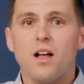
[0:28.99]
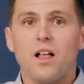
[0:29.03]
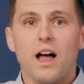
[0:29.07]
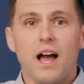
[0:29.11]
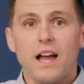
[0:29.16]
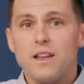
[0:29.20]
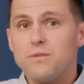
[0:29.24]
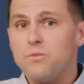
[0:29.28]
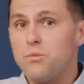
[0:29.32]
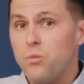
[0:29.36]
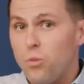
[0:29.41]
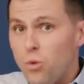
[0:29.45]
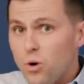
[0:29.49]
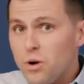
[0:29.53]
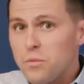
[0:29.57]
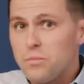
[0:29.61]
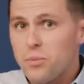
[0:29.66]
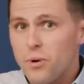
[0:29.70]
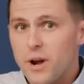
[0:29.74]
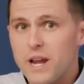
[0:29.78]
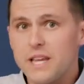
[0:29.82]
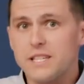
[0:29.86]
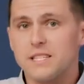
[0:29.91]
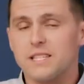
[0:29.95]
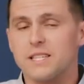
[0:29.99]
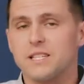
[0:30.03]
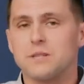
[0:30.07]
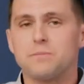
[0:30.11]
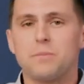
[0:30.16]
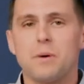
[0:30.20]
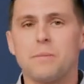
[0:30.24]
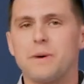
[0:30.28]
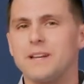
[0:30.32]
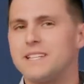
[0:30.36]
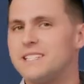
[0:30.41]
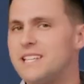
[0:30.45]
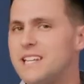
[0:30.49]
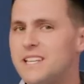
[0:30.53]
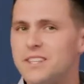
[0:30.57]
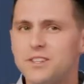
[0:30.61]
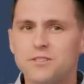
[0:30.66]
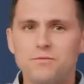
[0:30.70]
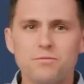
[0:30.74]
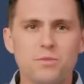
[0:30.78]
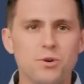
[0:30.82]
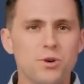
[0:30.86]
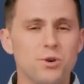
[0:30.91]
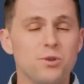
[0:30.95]
I wore braces, but my teeth
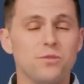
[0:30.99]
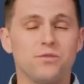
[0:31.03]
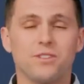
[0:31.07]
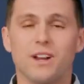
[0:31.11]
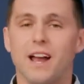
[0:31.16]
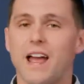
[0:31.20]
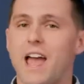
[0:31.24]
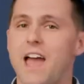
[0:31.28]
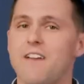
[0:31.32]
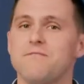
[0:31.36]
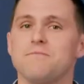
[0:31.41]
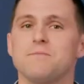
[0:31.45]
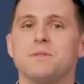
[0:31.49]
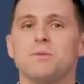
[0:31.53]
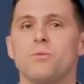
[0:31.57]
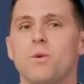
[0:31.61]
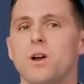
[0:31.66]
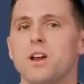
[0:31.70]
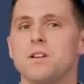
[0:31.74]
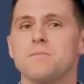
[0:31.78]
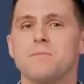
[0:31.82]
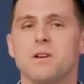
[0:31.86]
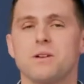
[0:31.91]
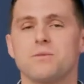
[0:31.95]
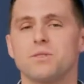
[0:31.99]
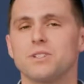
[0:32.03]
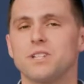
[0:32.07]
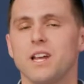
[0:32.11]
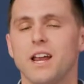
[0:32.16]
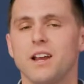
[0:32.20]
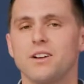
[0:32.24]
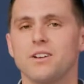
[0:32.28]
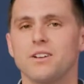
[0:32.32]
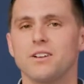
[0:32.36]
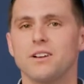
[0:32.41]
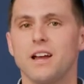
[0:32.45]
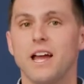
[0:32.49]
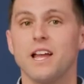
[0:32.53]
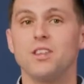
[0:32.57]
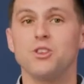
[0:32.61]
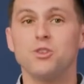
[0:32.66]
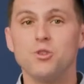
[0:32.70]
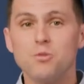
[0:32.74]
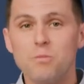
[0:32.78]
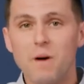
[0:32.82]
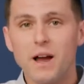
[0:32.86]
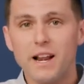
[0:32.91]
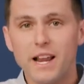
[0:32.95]
have moved, I haven't been wearing my retainer, and
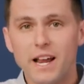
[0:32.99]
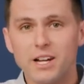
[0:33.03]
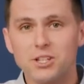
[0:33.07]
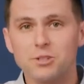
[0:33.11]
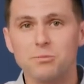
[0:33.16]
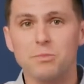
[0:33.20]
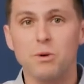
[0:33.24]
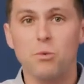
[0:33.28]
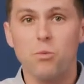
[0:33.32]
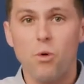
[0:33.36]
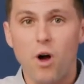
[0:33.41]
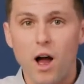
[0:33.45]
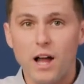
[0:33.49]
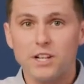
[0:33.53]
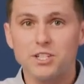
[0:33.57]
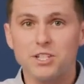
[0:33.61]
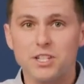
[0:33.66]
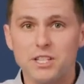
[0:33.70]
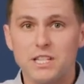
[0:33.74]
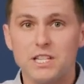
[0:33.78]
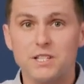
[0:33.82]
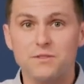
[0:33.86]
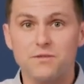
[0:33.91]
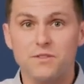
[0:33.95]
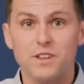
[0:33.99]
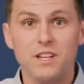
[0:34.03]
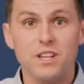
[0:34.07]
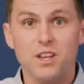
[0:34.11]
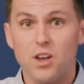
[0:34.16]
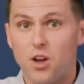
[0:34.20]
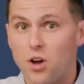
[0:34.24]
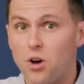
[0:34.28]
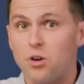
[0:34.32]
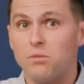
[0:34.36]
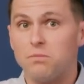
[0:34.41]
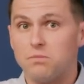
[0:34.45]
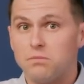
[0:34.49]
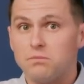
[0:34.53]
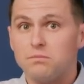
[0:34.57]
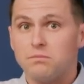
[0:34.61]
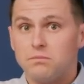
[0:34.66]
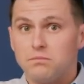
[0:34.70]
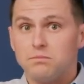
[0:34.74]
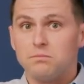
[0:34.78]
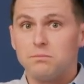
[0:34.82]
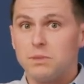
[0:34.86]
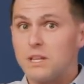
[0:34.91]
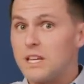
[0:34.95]
you might actually be watching this video
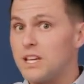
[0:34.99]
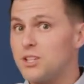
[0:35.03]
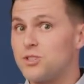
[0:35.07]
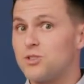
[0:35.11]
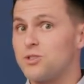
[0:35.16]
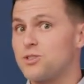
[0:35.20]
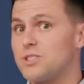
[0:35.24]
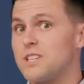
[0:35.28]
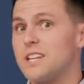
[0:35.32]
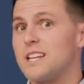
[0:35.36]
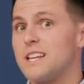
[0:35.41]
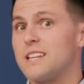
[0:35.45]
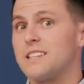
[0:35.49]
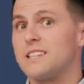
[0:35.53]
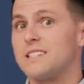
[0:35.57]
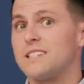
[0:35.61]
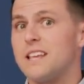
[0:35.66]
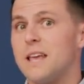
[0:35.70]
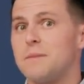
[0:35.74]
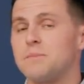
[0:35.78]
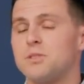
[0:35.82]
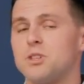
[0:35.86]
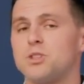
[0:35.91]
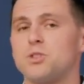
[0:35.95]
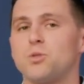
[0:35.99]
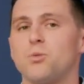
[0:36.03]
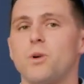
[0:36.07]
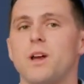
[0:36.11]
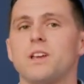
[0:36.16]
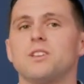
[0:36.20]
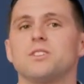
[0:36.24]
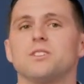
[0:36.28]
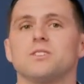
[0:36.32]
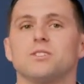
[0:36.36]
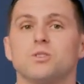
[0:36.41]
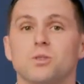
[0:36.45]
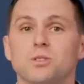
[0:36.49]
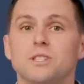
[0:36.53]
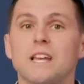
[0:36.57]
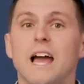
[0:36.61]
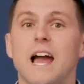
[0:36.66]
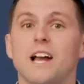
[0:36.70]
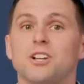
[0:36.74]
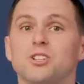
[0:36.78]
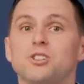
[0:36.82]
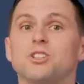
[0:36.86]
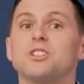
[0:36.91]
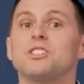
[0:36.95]
because you're sitting in the same situation. So it's
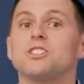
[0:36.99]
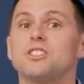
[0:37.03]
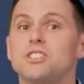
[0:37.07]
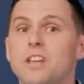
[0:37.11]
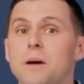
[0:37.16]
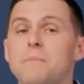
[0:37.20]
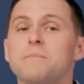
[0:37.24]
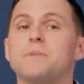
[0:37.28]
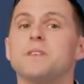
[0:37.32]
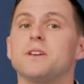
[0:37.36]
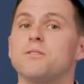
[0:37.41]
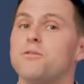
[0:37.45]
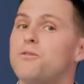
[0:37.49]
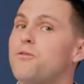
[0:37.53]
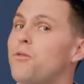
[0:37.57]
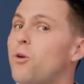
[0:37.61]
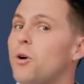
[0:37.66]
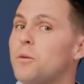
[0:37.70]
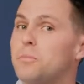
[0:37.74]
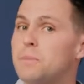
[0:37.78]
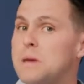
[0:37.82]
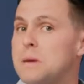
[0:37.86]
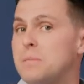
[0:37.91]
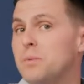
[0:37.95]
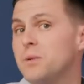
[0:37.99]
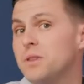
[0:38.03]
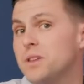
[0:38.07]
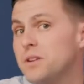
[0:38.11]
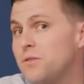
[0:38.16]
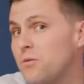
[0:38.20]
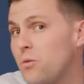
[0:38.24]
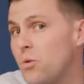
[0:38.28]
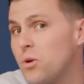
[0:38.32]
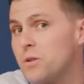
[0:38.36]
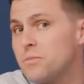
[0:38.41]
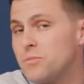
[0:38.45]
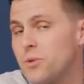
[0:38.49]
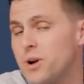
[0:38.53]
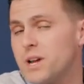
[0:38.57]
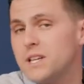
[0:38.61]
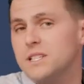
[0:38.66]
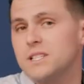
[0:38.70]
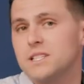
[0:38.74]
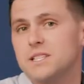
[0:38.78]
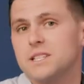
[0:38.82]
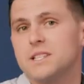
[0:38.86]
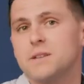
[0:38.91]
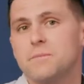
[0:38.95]
actually something for people that have worn
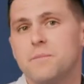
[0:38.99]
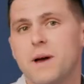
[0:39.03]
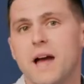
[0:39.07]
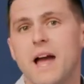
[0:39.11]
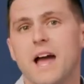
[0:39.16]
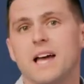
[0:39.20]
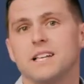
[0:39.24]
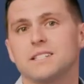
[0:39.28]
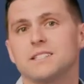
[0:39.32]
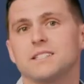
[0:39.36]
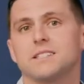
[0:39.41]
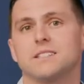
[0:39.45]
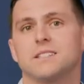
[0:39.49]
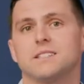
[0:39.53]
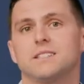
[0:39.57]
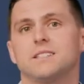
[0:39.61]
braces in the past.